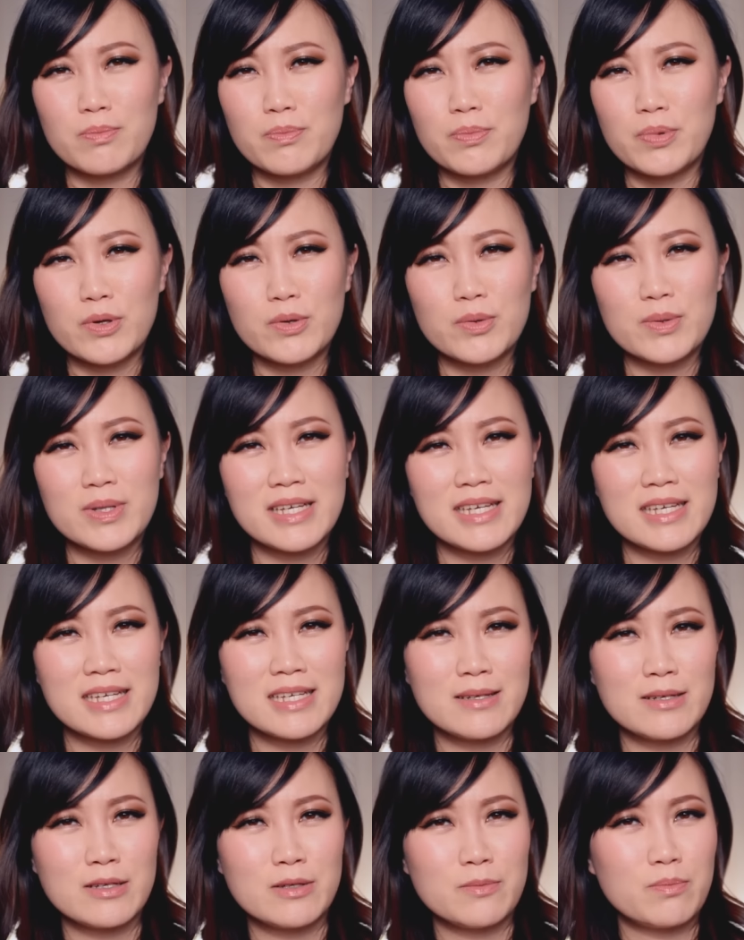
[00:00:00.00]

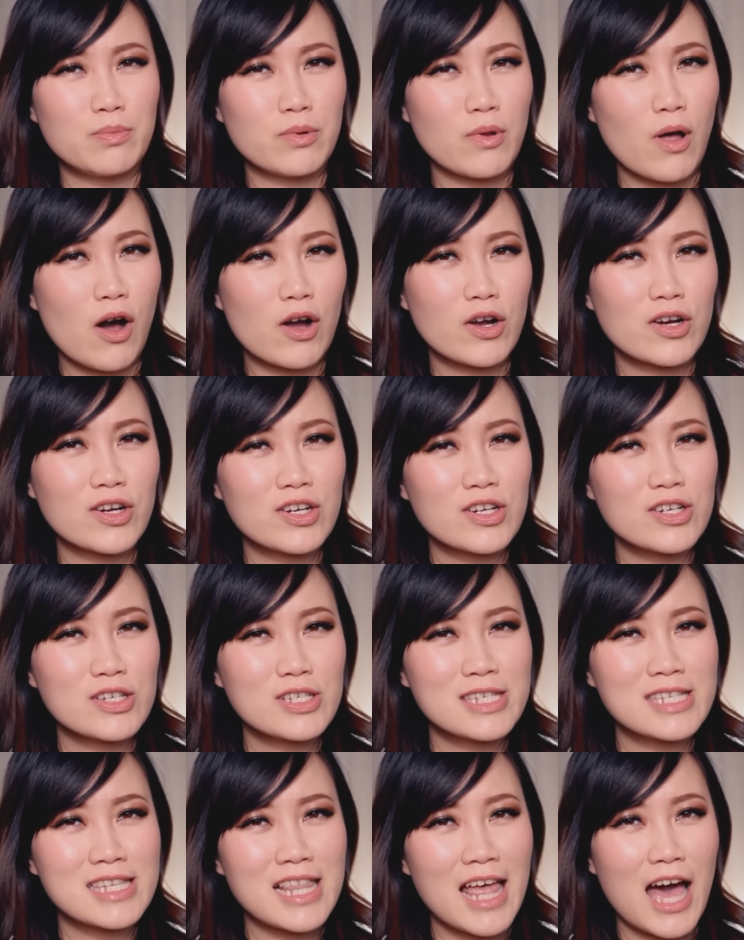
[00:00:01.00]
beauty blogger
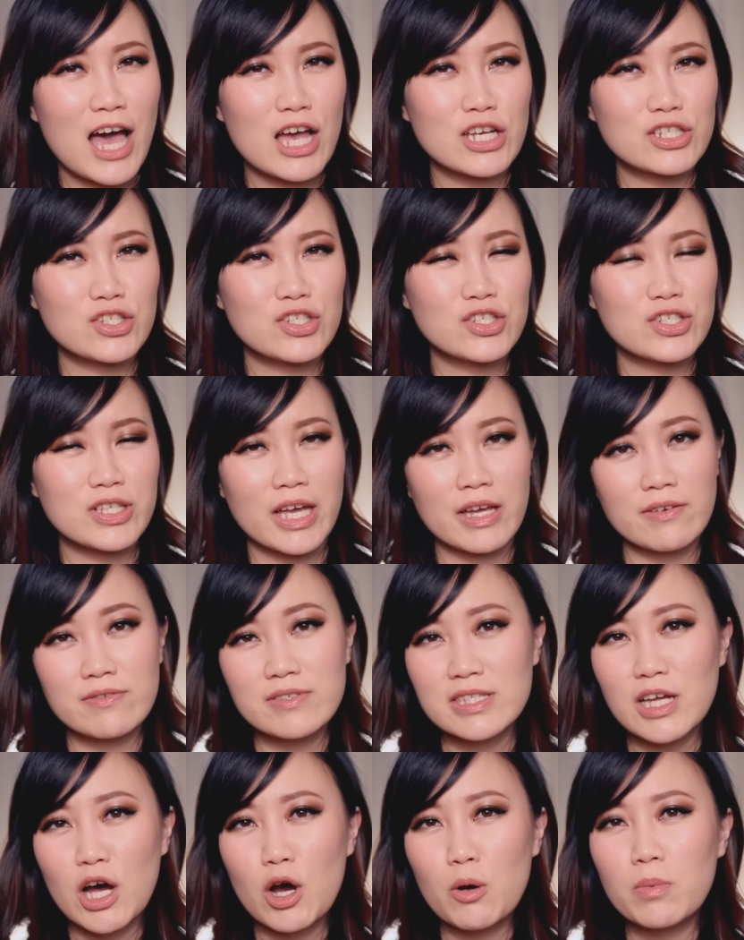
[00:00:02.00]
slash
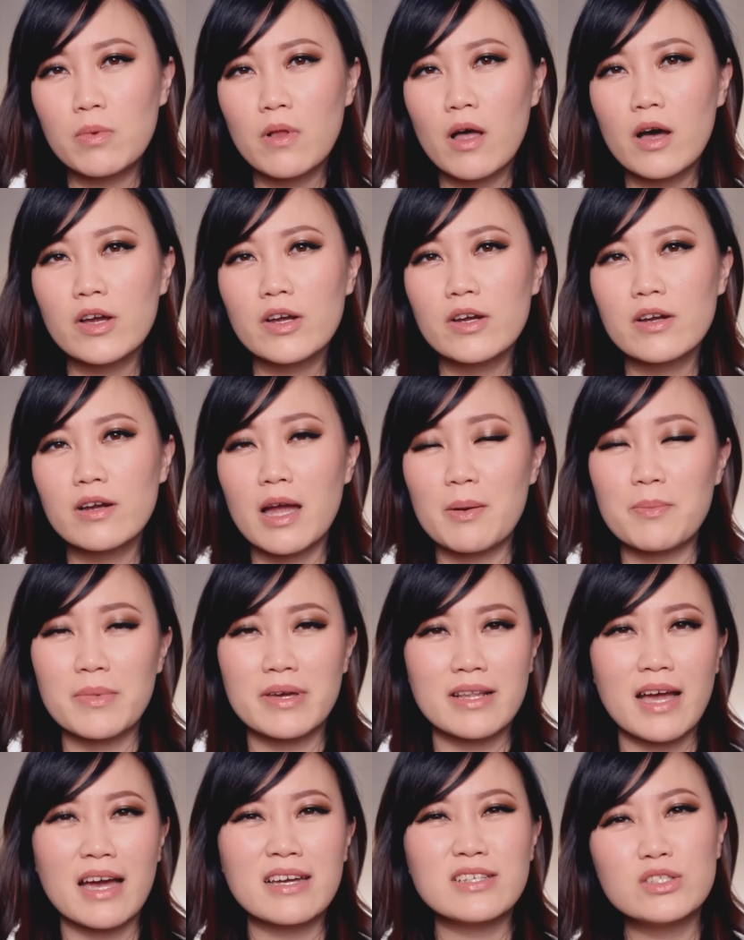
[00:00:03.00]
lifestyle blogger. I
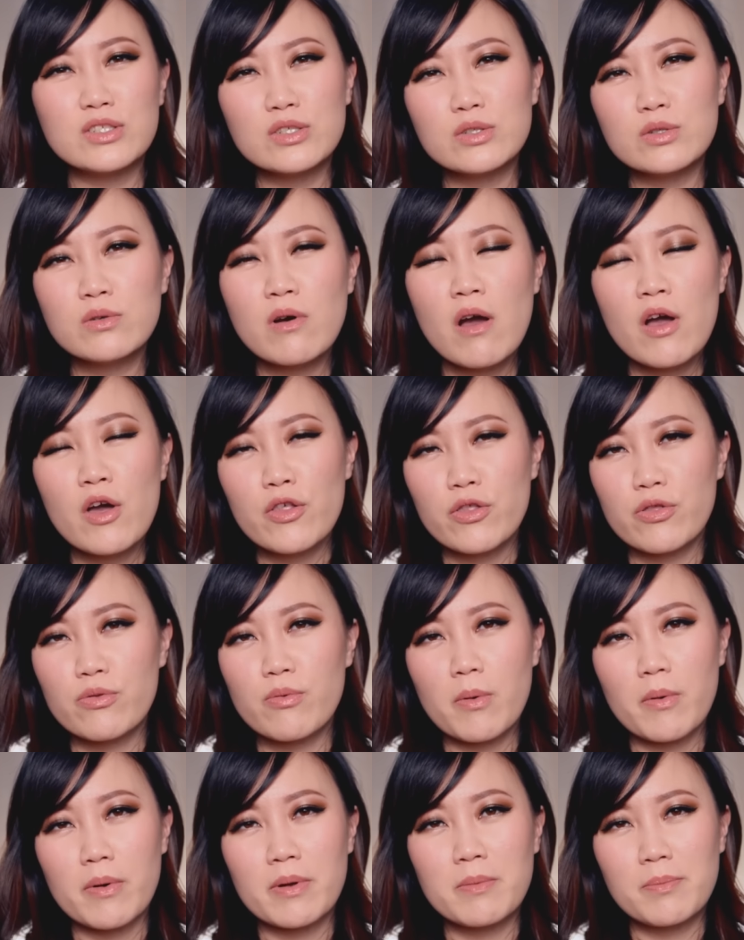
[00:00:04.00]
mean, I do
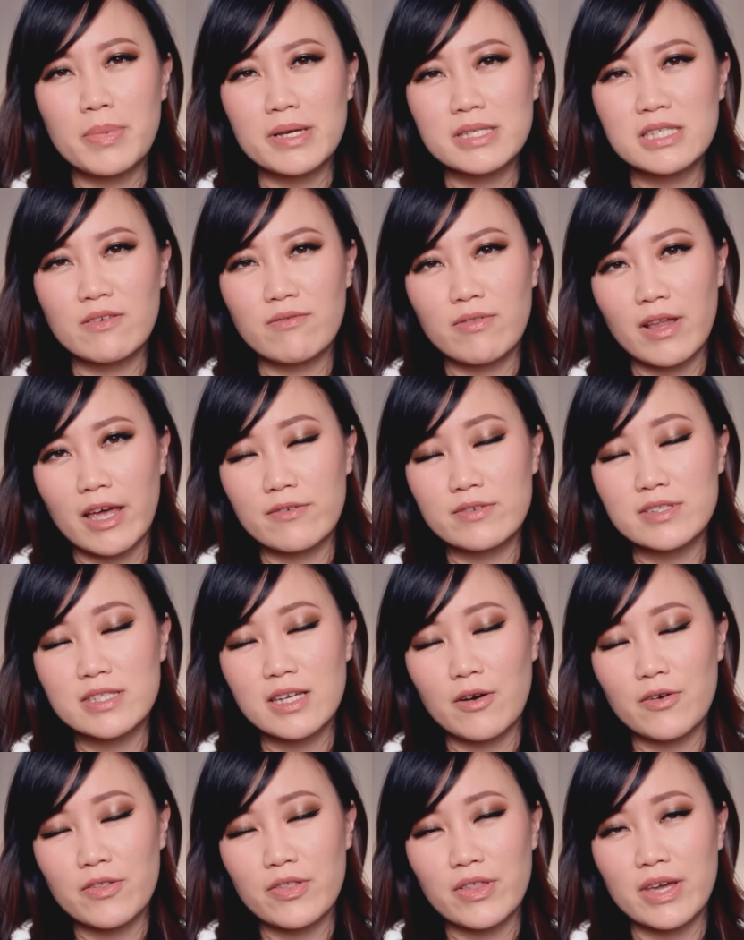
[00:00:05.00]
through of
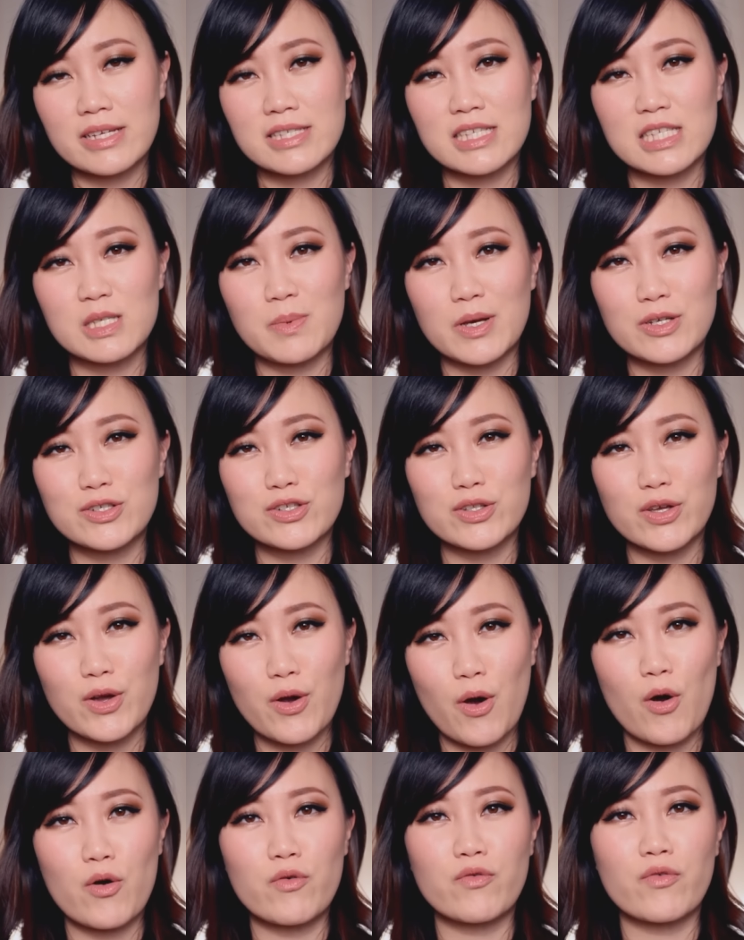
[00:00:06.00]
lifestyle things, especially
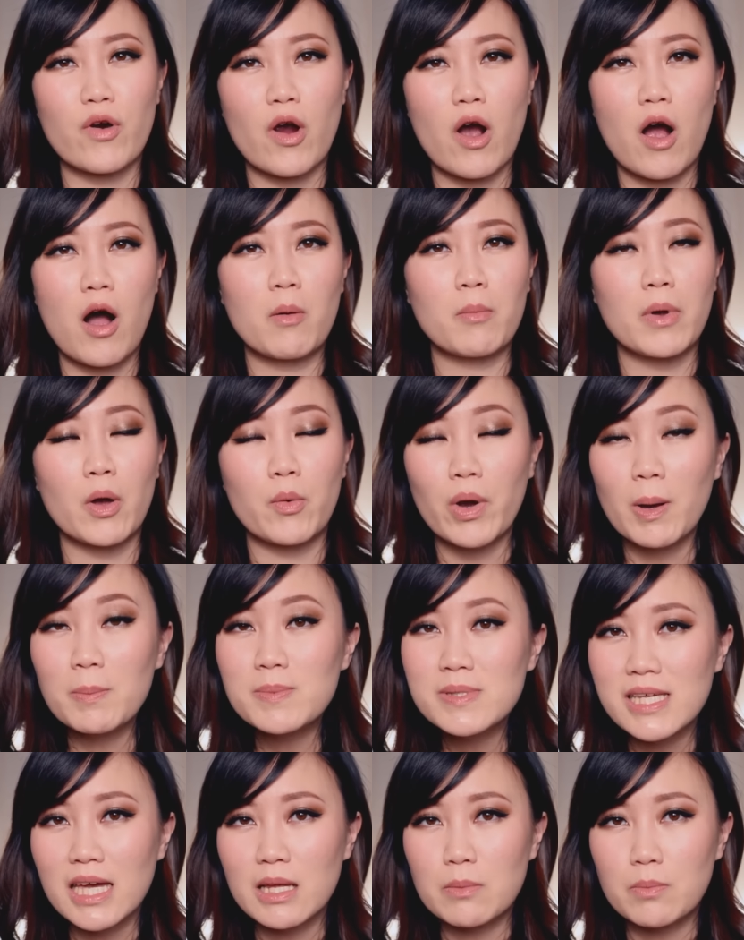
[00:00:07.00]
over on my
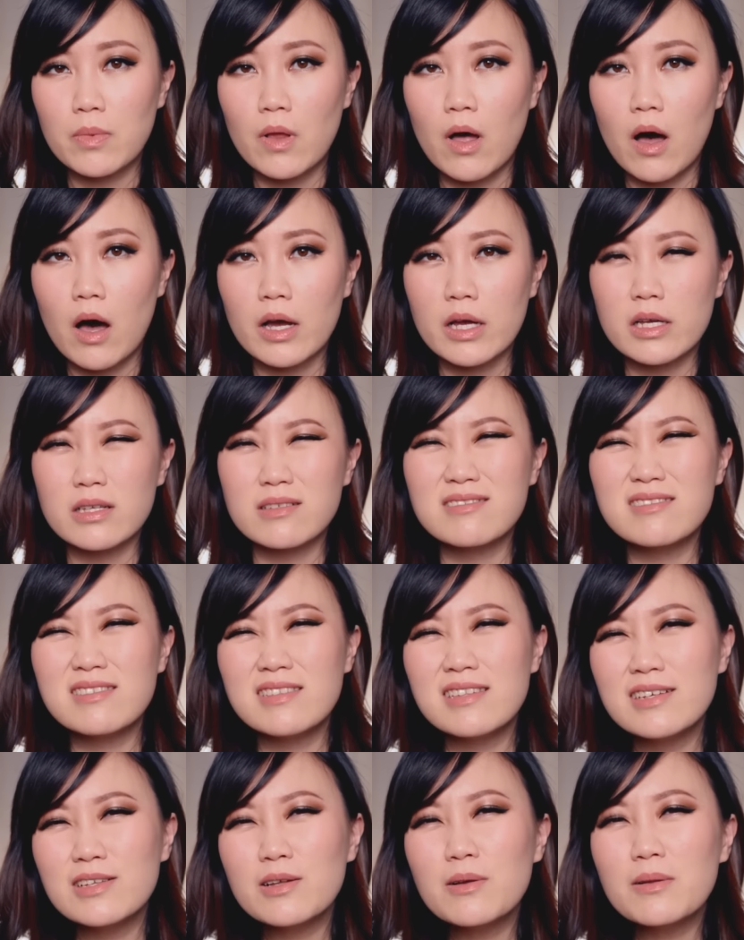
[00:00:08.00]
website blog.
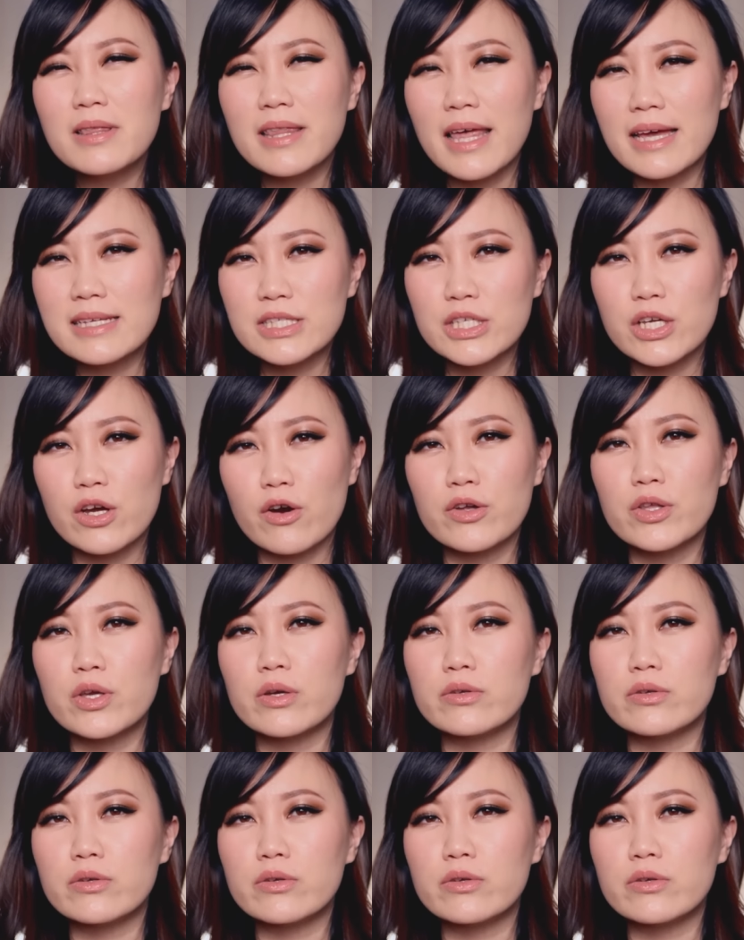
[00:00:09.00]
A little less here on